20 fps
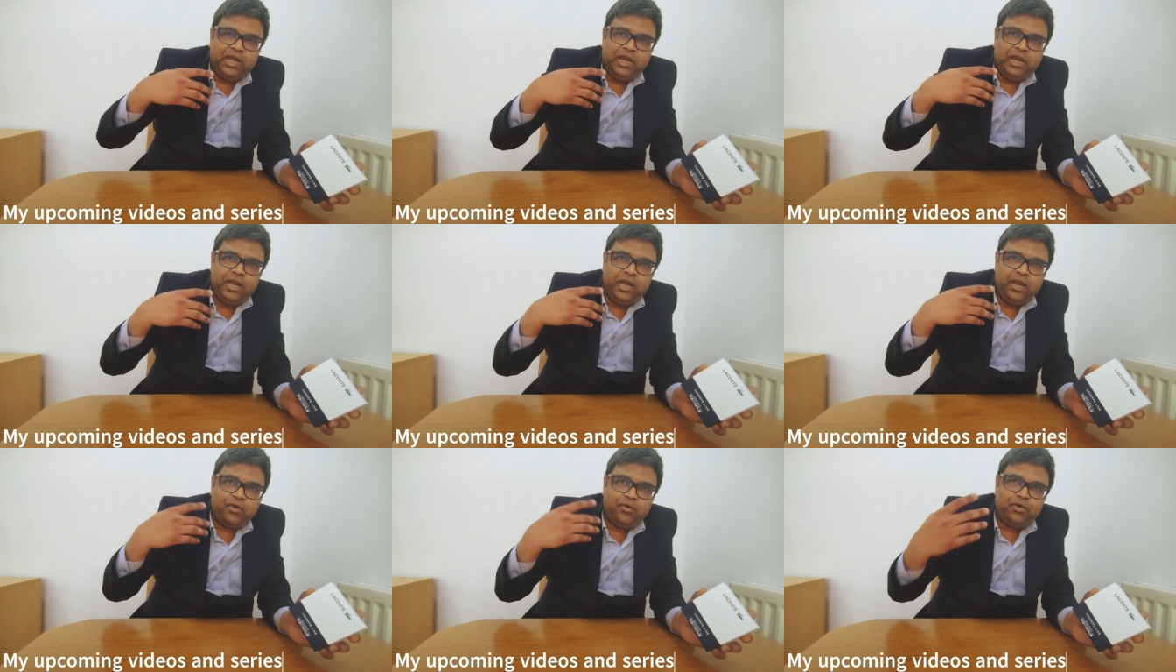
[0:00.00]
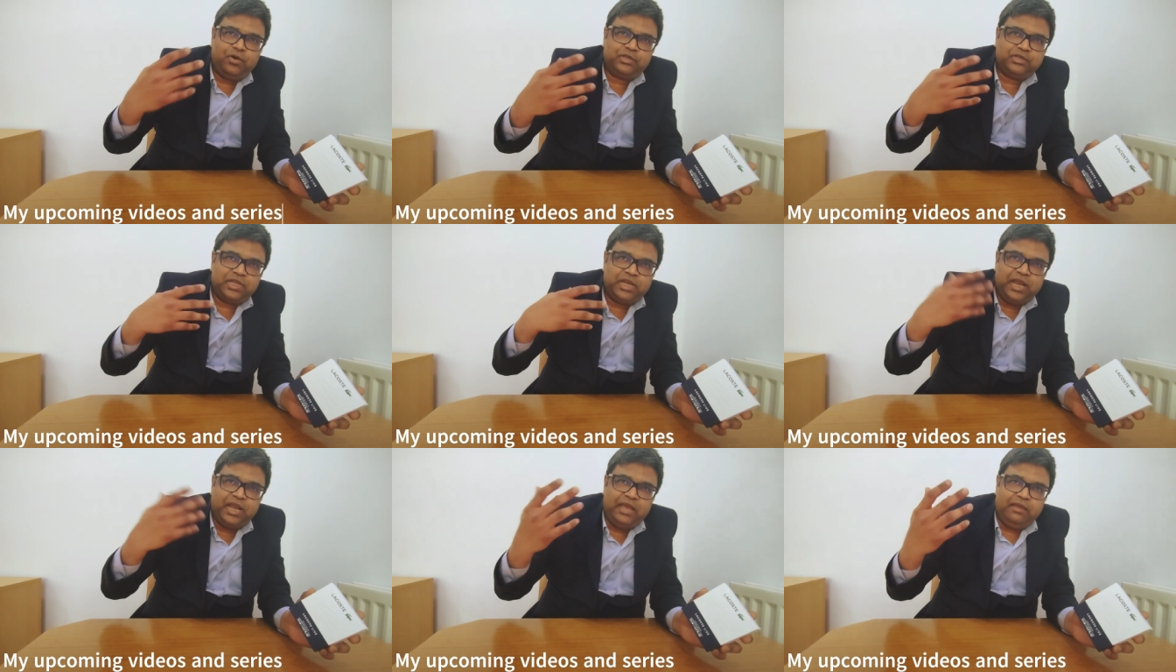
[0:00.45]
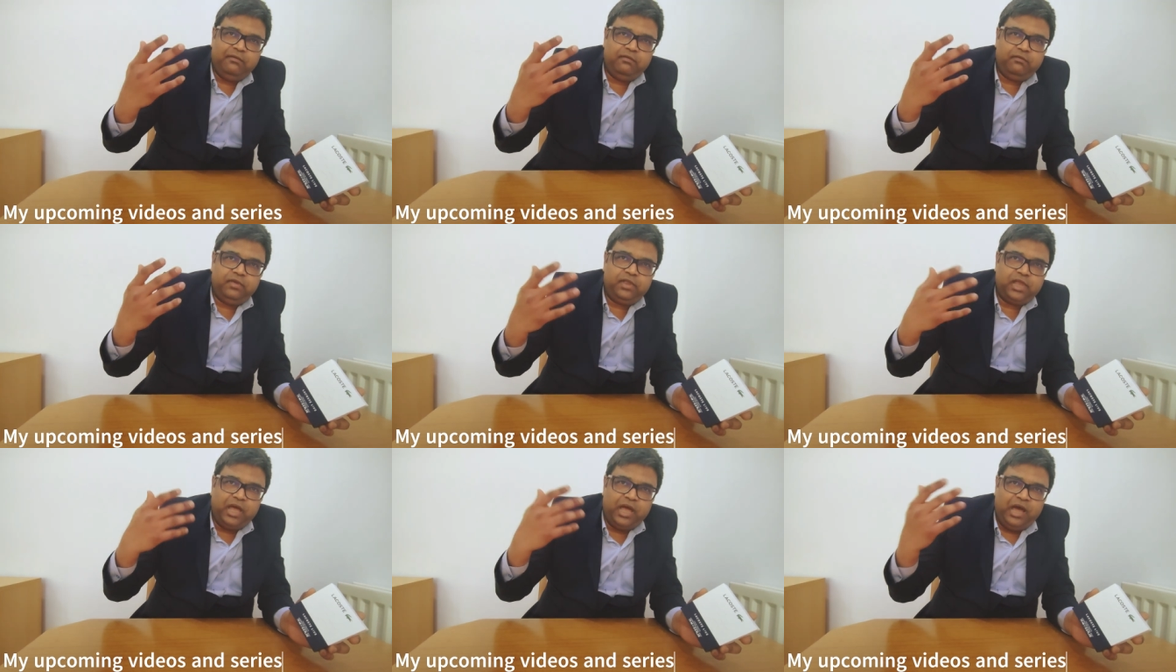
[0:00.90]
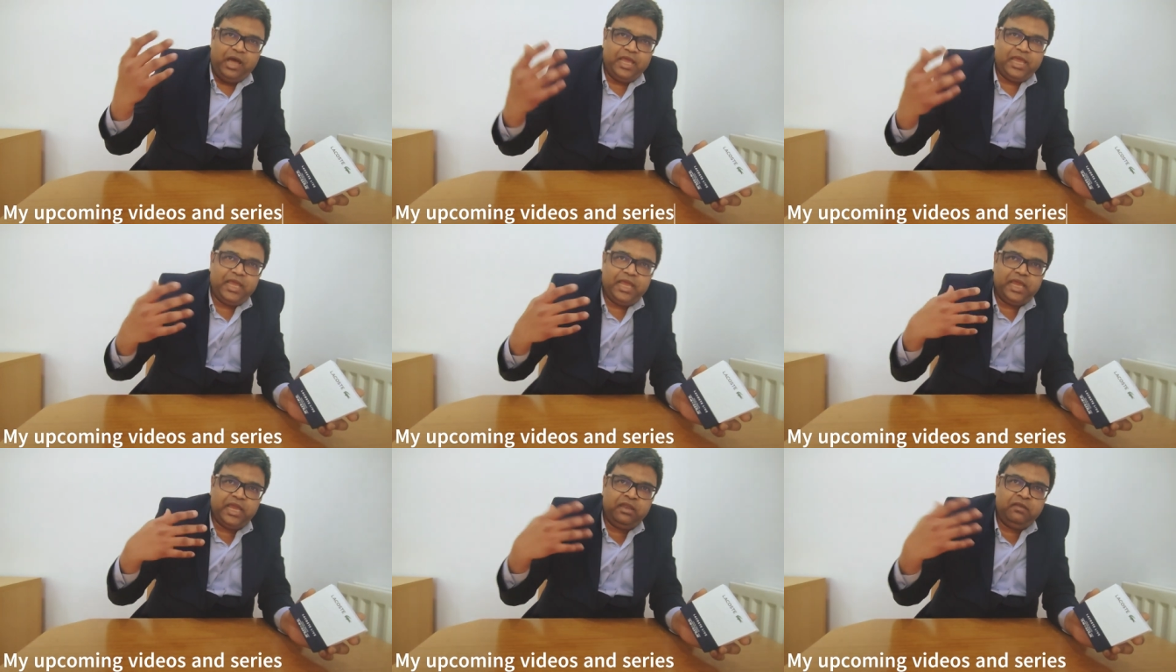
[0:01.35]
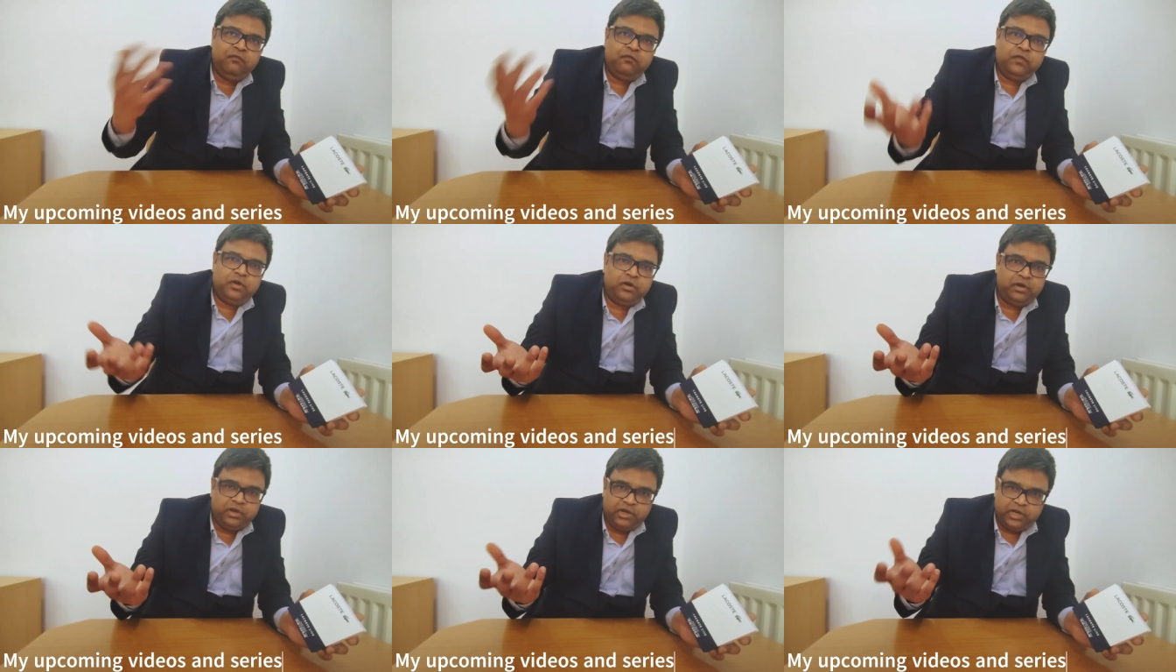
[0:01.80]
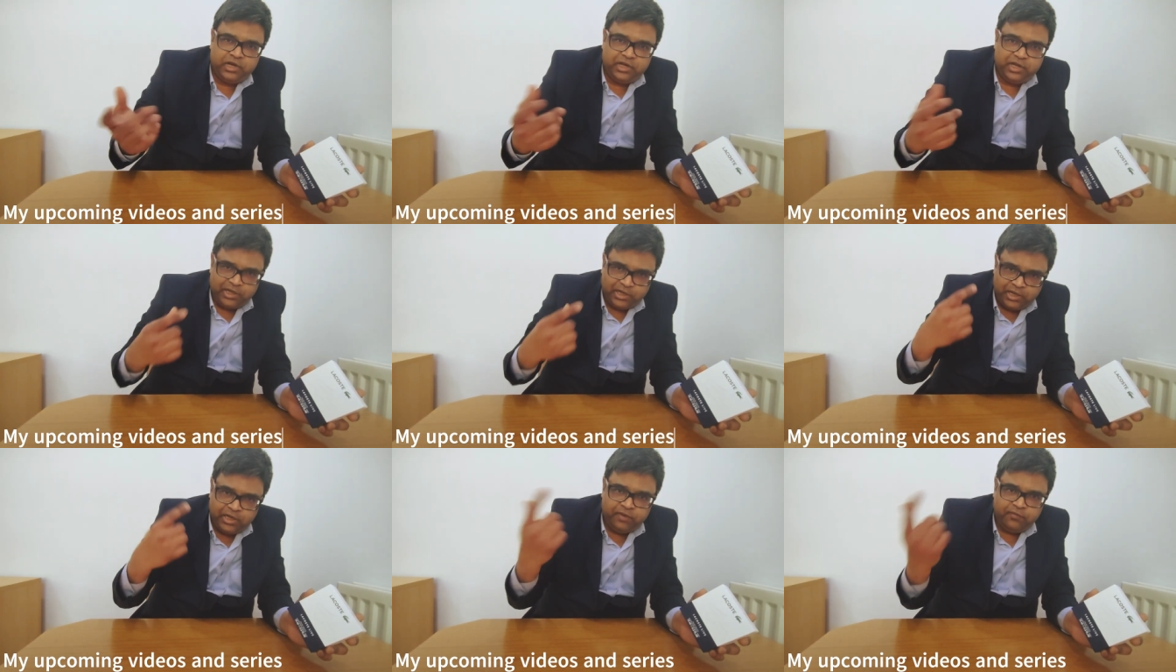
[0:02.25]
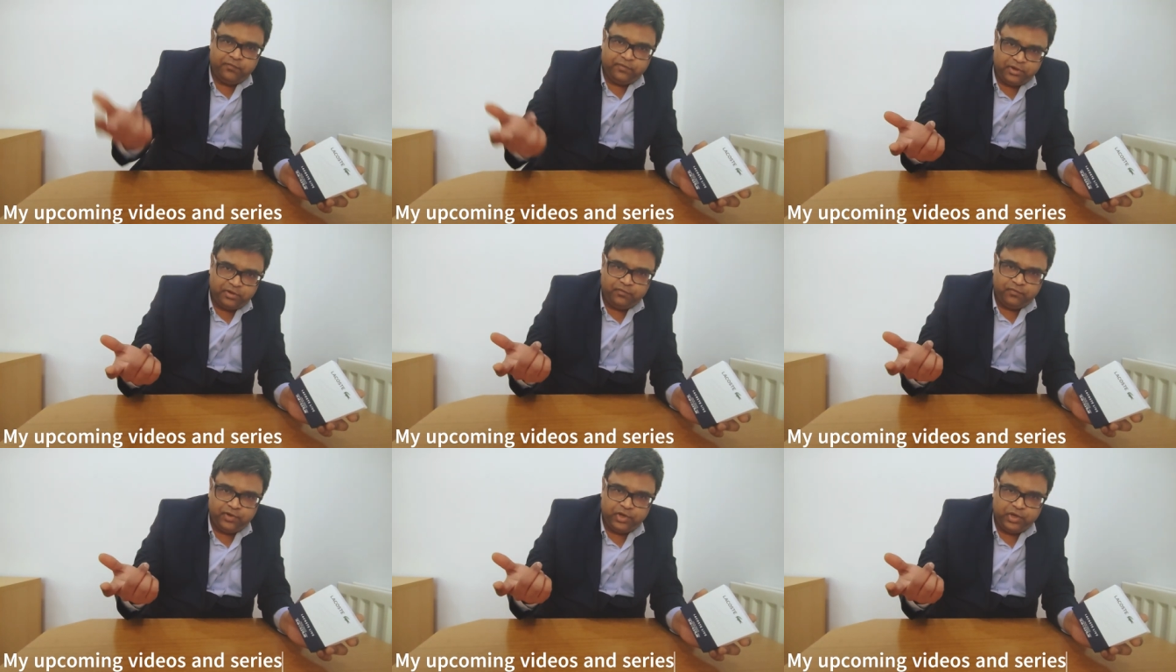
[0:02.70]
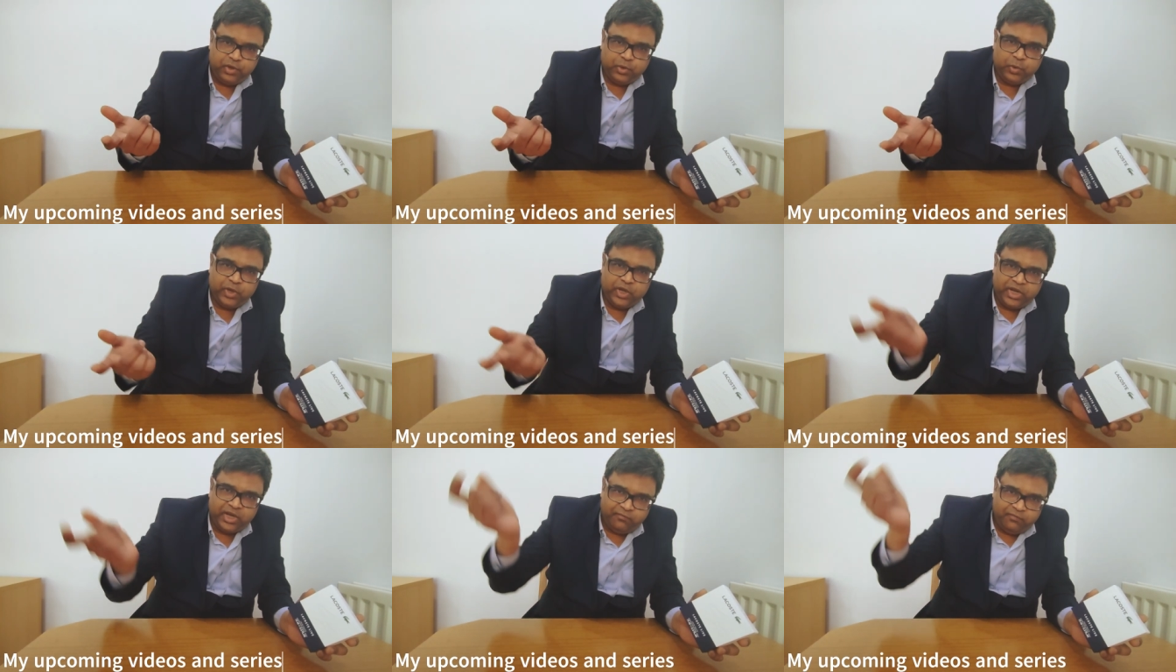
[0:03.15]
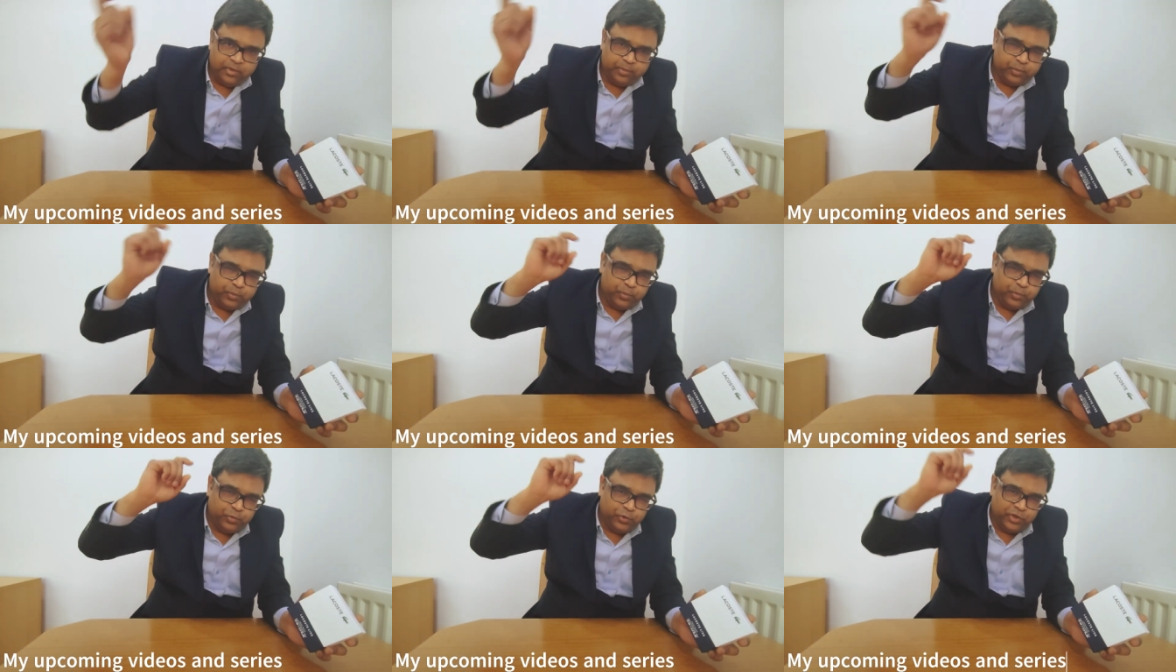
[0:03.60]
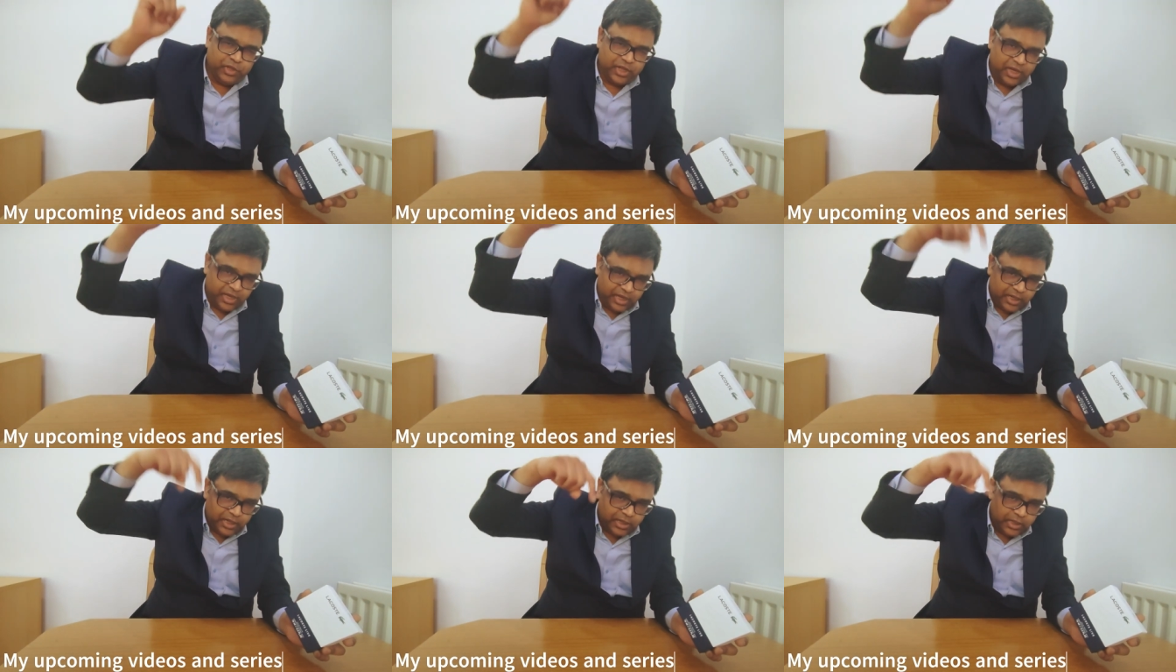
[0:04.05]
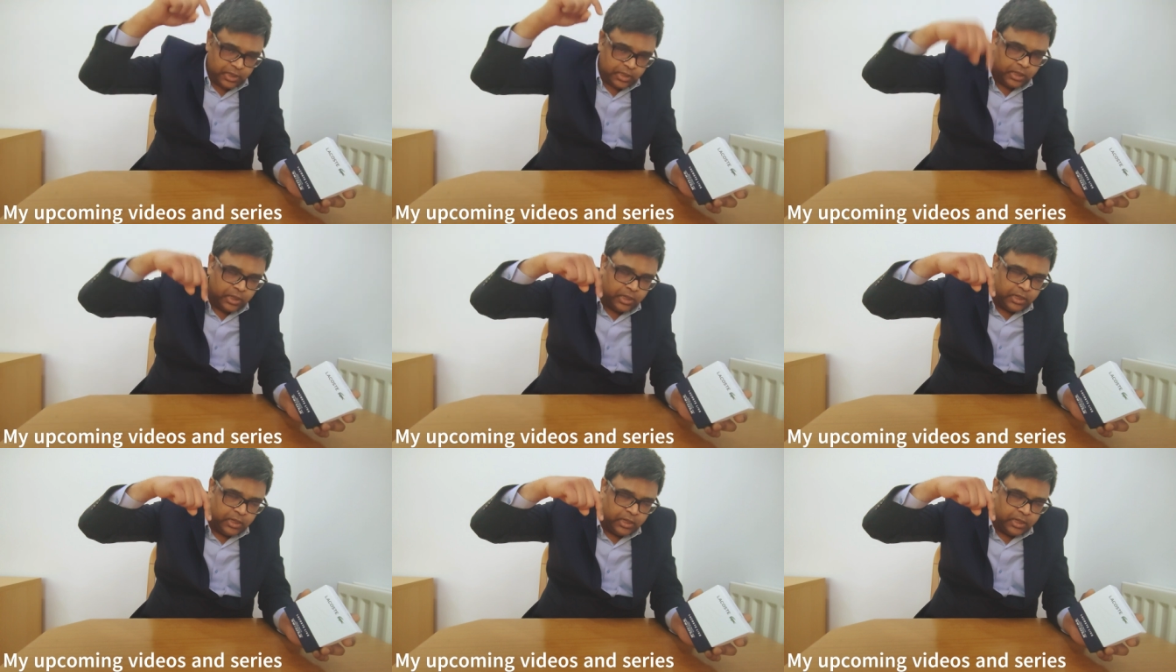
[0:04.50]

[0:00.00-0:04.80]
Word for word: Lacoste Live with I inverted in different video, and I will put the link in